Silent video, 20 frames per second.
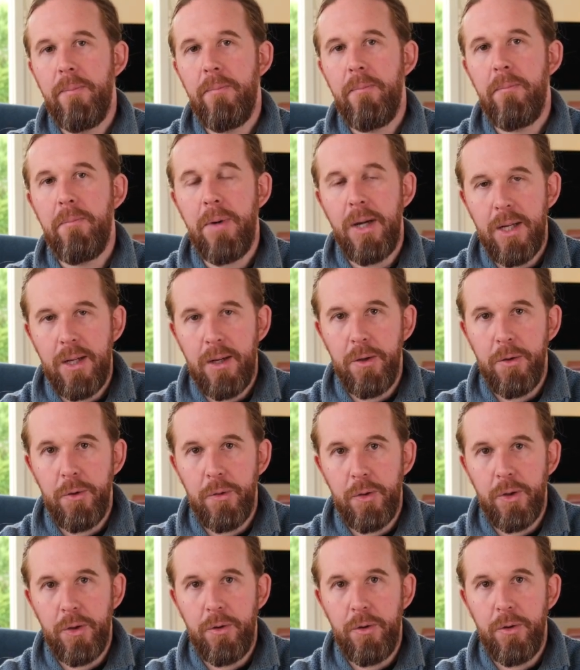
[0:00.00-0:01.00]
my
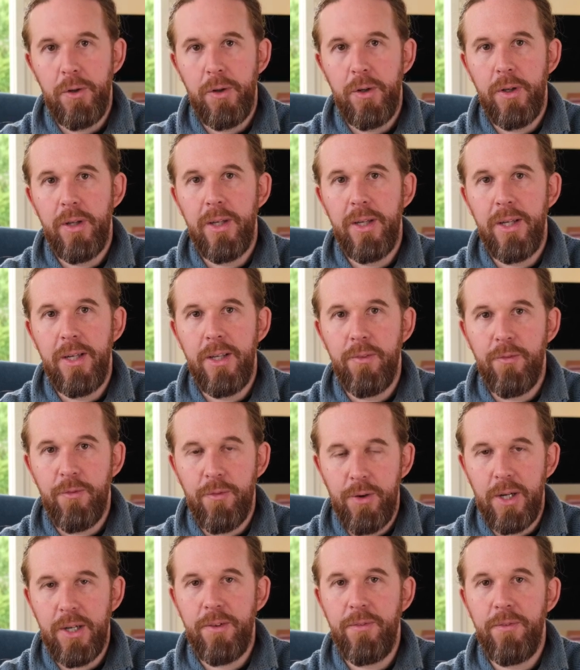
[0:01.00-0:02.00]
closure done in
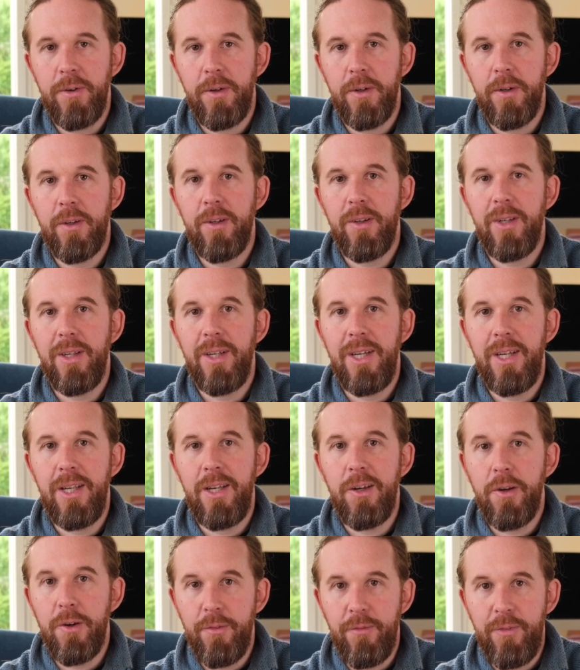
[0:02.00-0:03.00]
Frankfurt
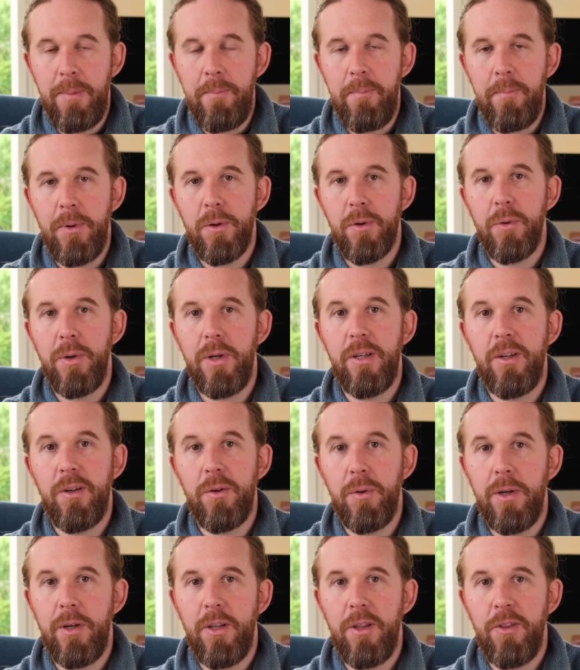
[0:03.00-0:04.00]
in November
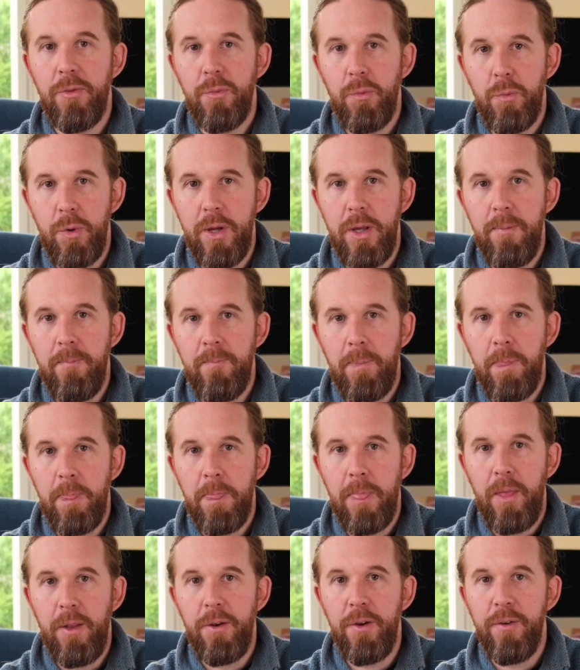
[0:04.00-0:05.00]
2023,
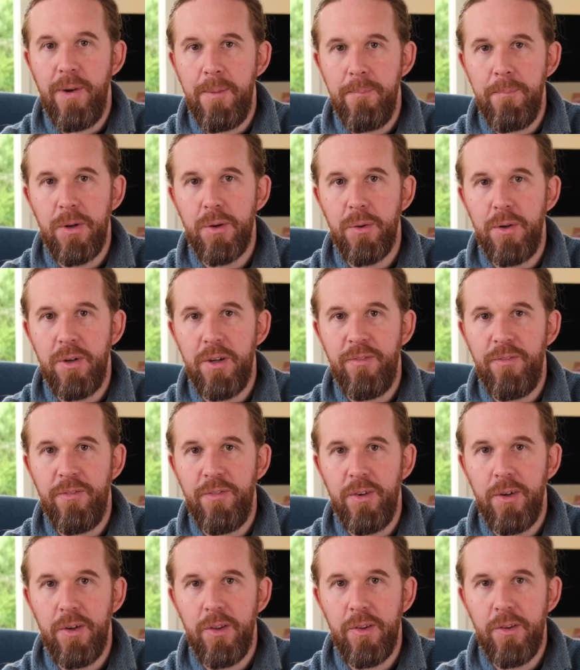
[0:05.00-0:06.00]
November
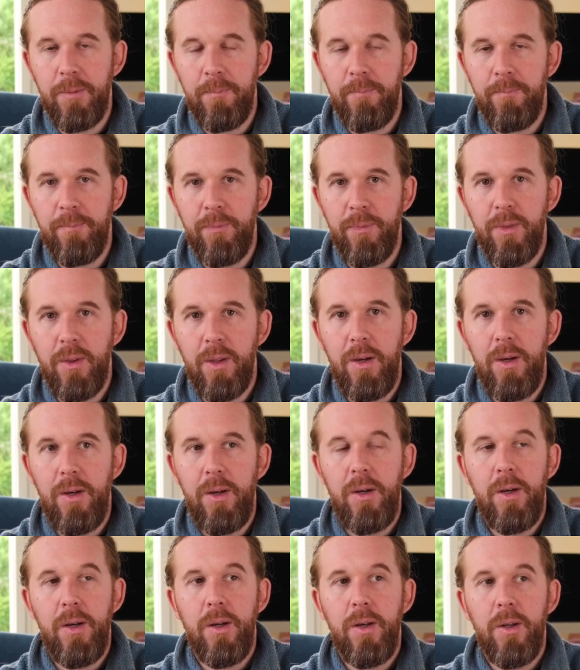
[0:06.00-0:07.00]
21st.
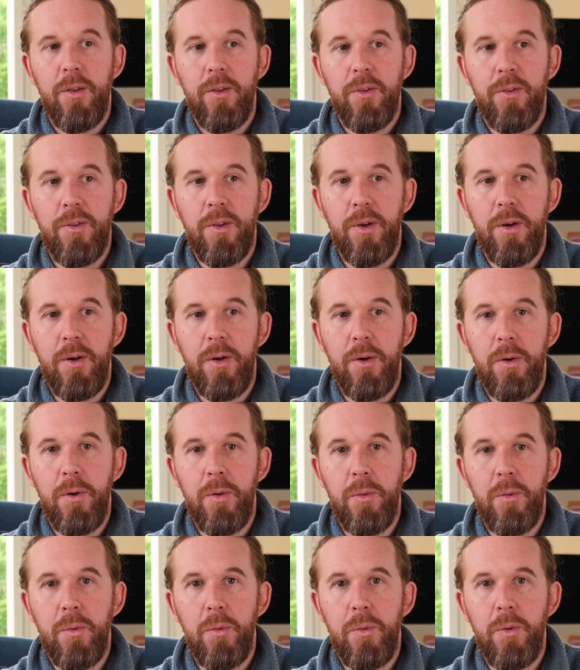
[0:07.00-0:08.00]

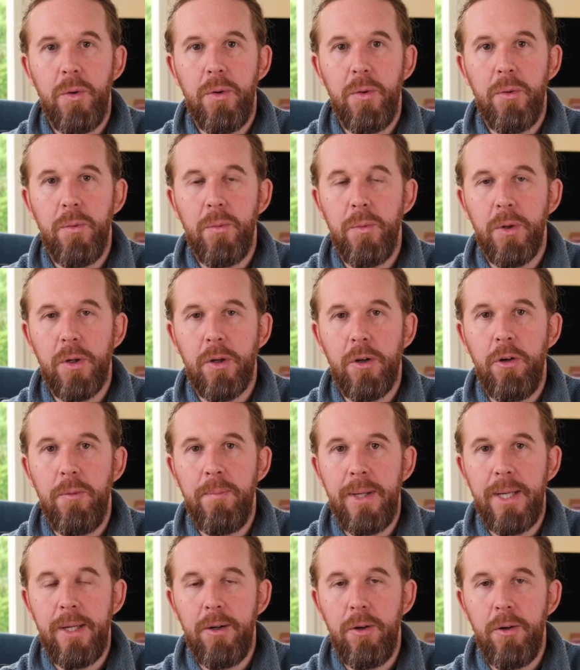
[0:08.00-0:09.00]
So we're
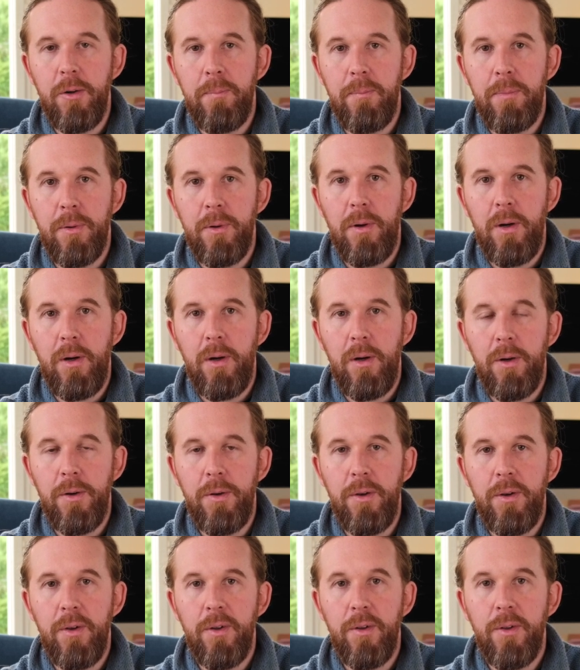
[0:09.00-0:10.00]
coming up
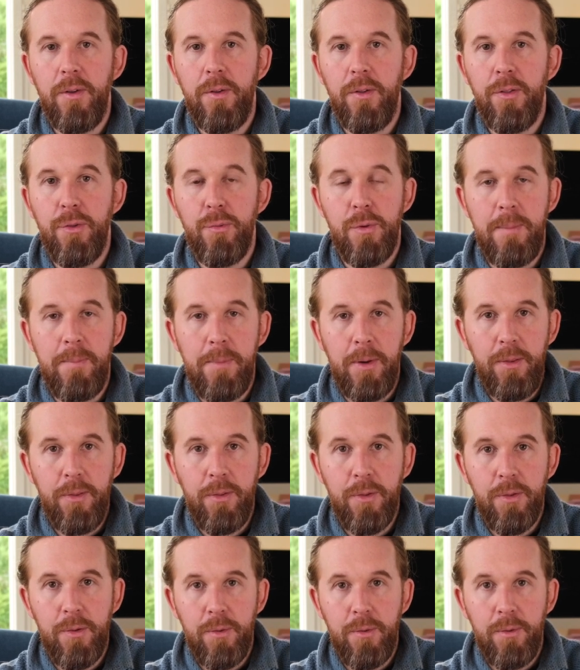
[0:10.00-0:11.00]
on 3
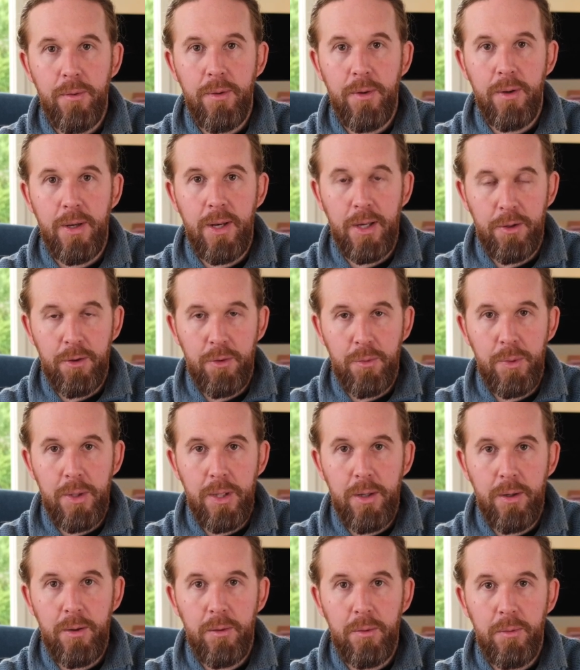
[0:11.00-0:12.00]
months. Next
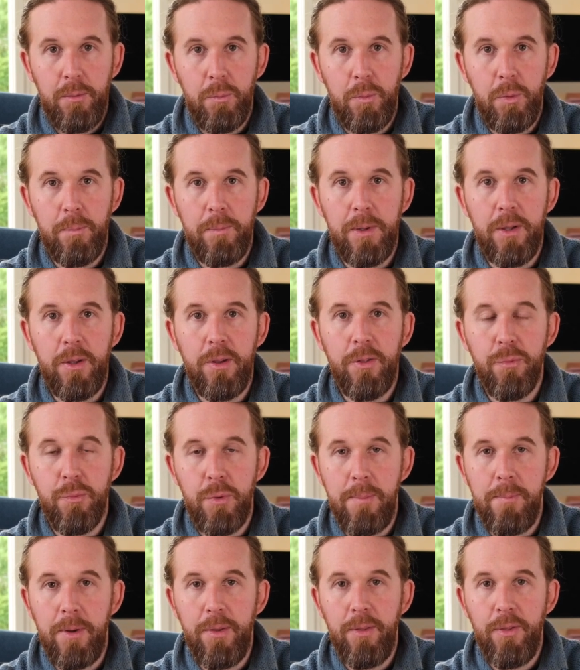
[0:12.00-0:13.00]
week will be
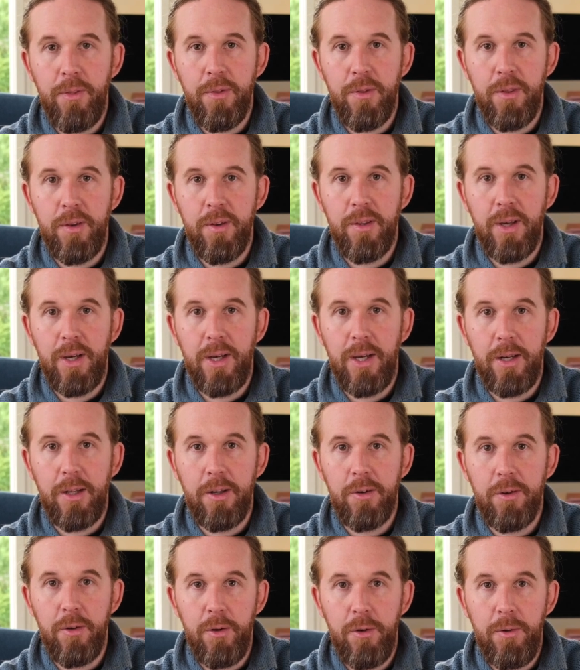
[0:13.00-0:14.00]
3 months since I had
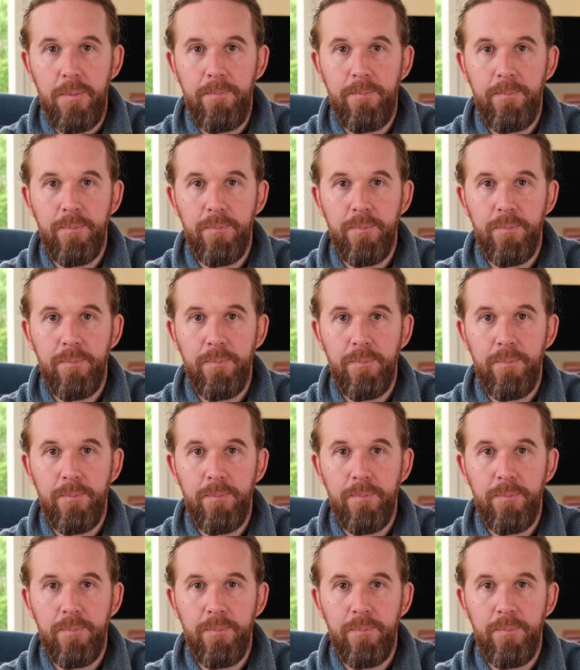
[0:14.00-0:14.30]
it done.